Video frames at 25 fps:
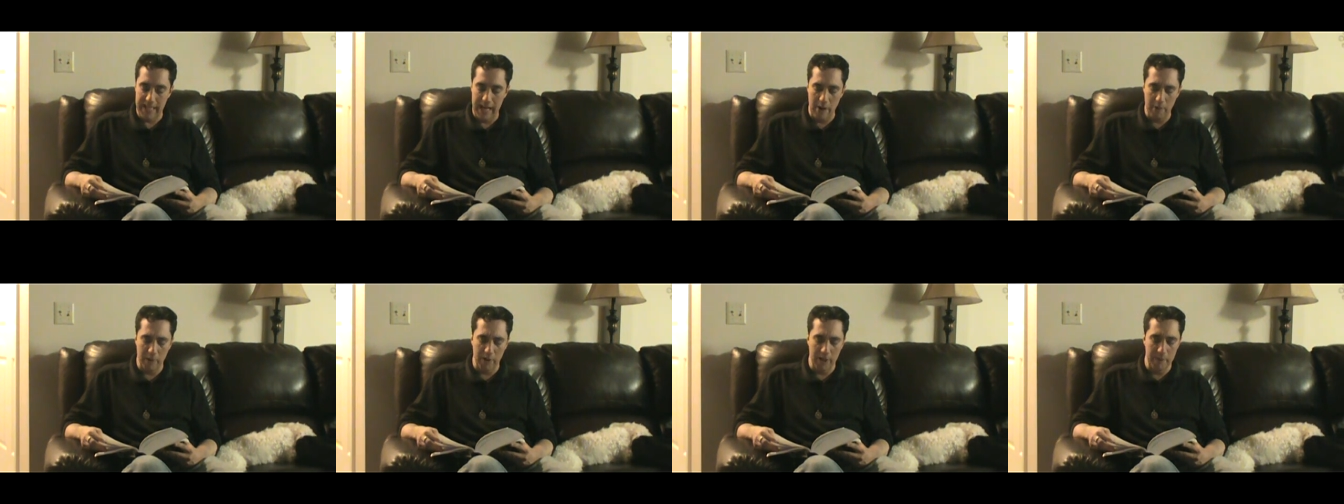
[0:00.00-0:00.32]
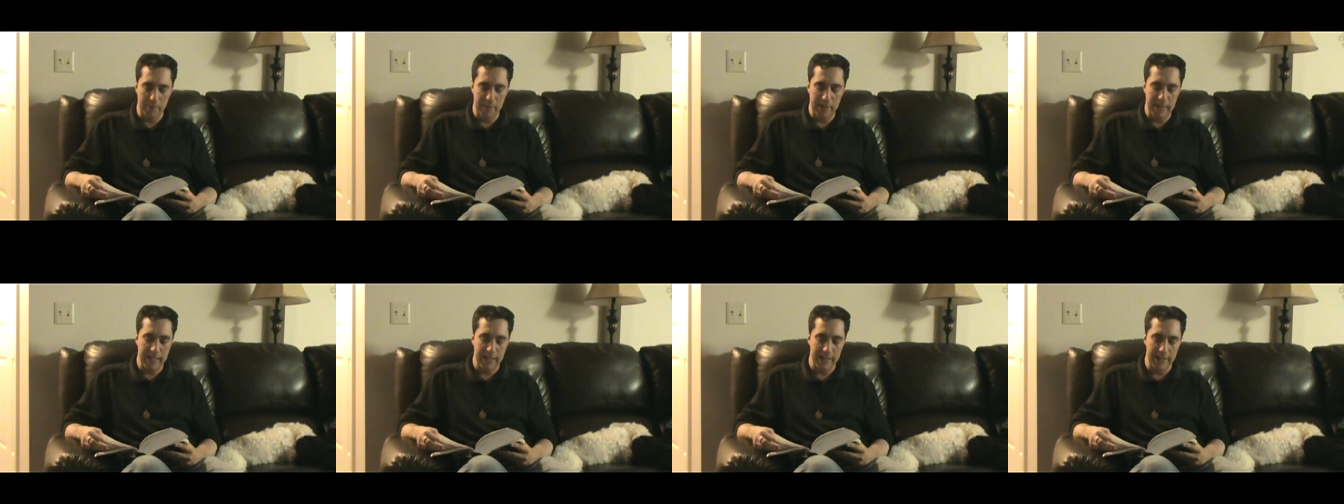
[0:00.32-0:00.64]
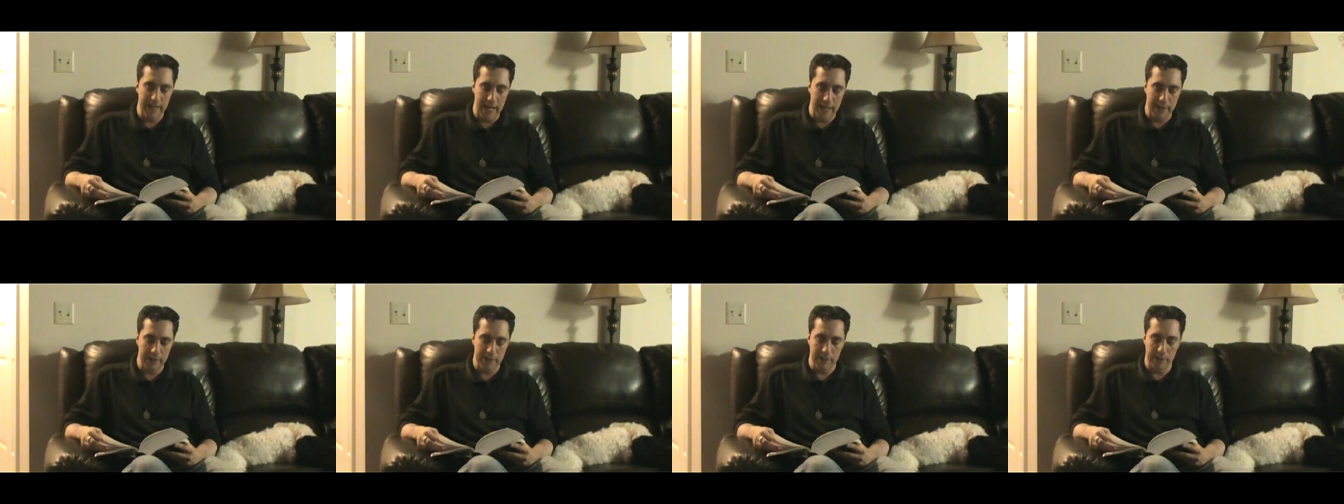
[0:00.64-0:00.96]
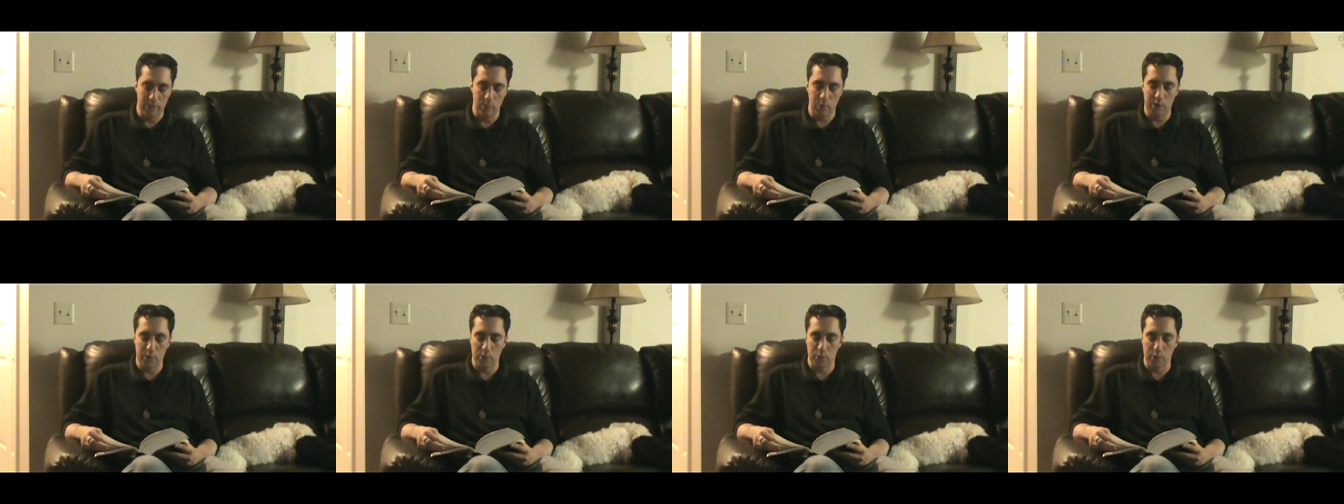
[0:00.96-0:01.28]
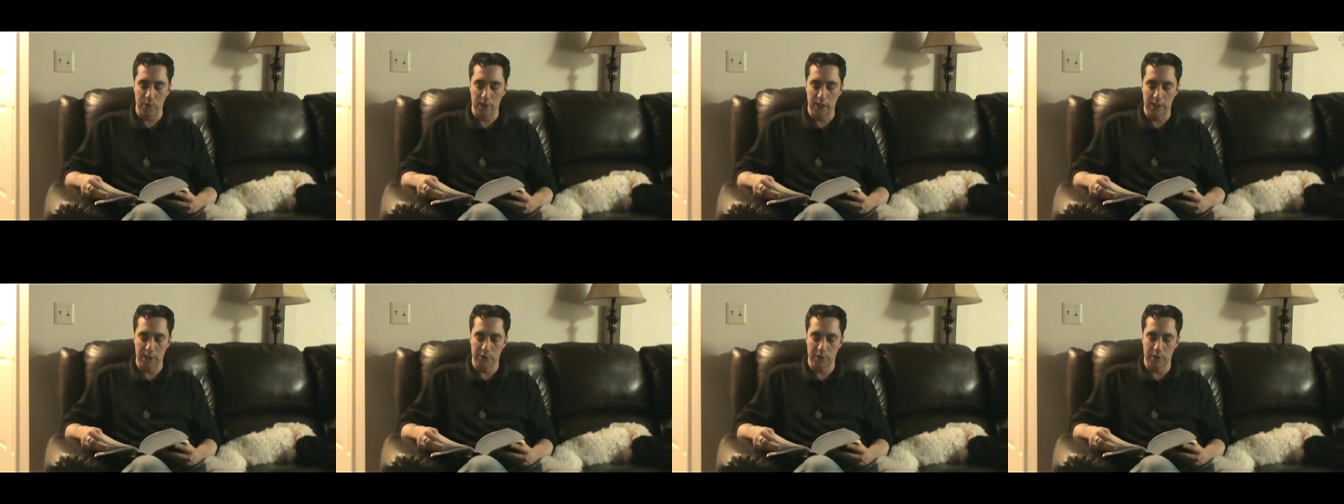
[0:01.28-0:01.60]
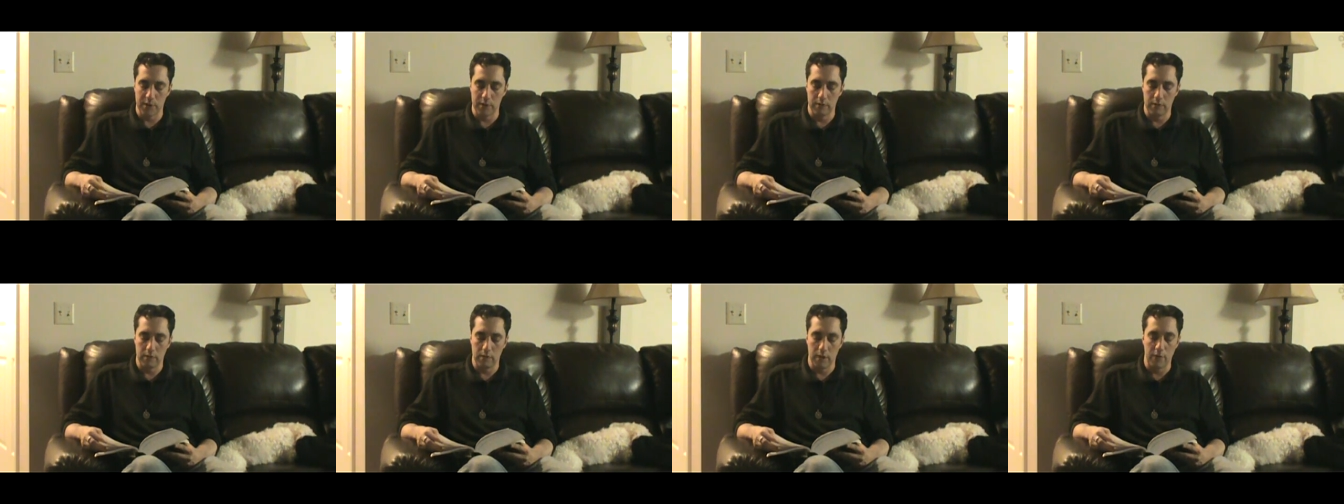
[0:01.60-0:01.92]
how can it be connected with the
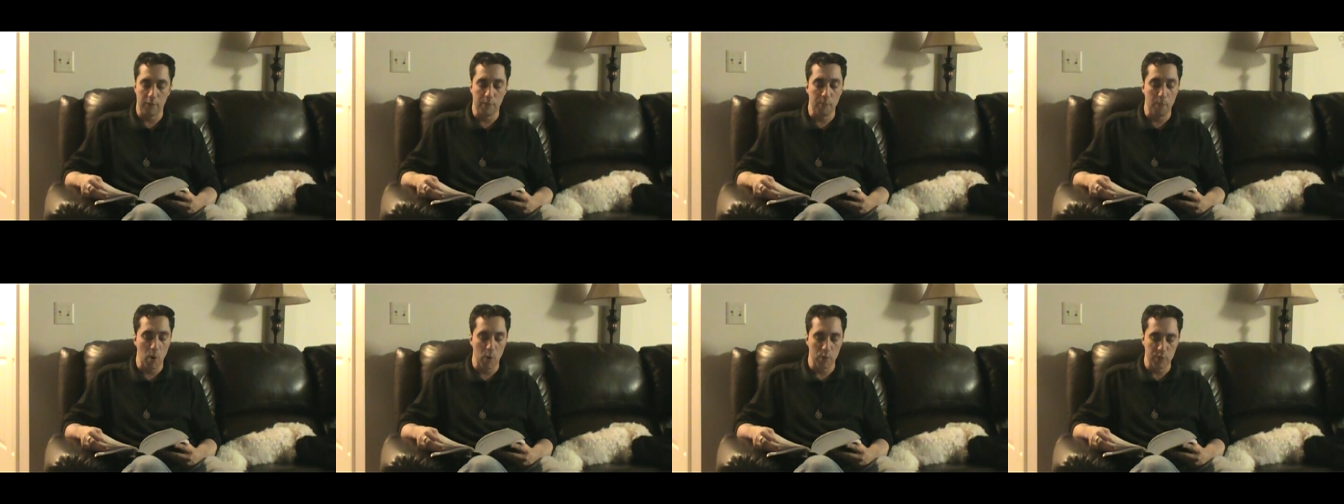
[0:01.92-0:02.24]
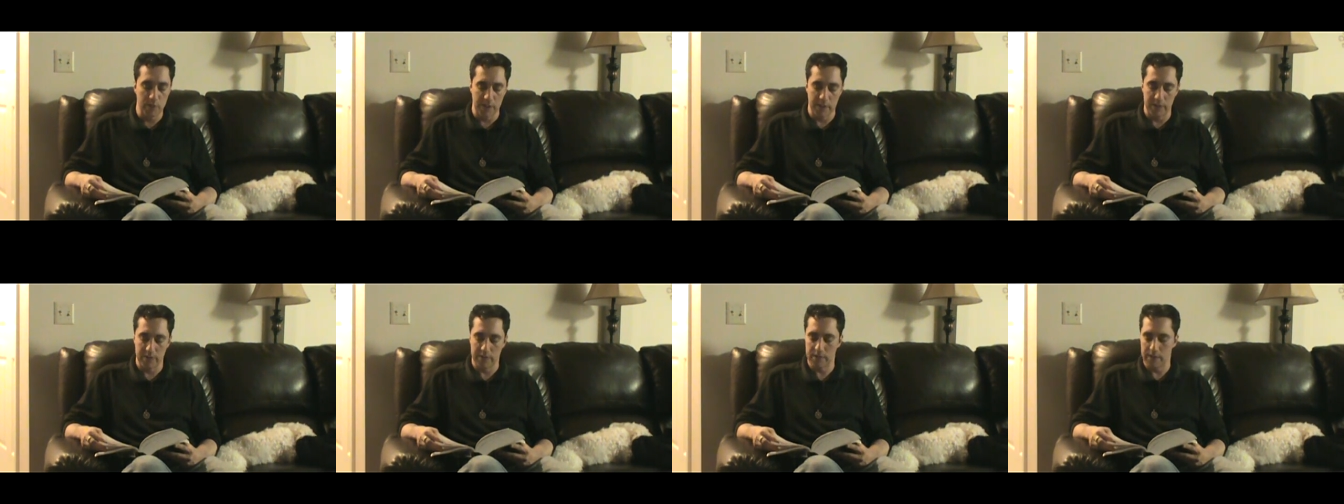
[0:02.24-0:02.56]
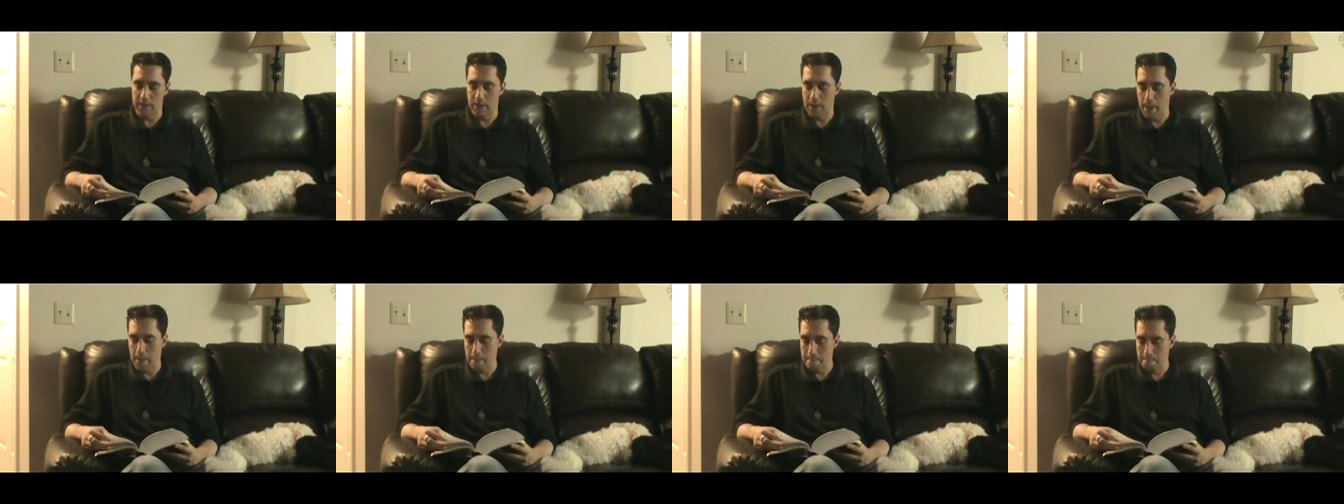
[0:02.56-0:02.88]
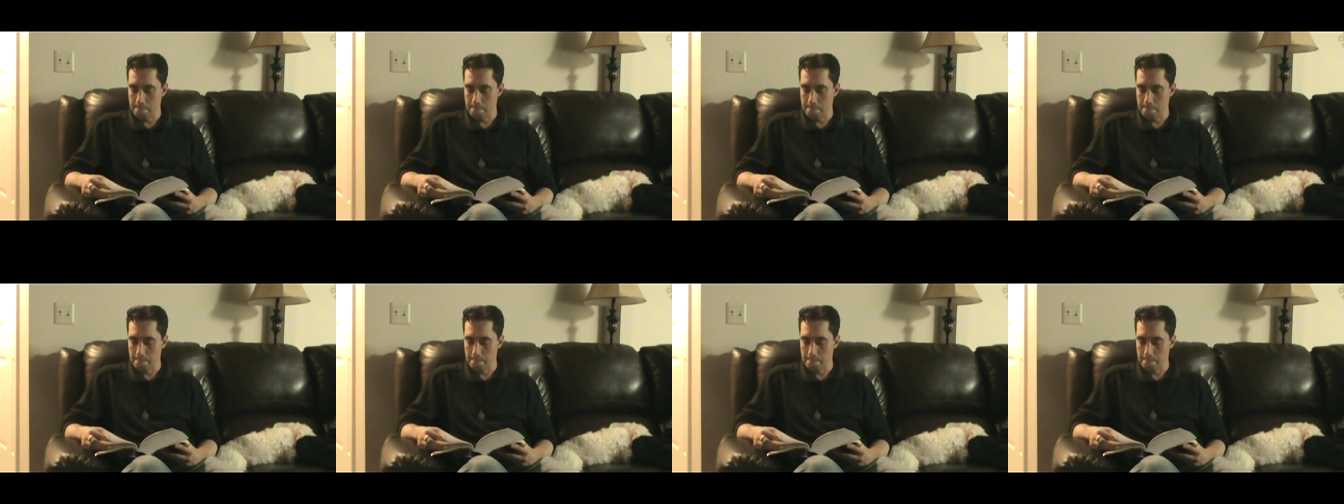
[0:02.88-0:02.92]
religion of Moses?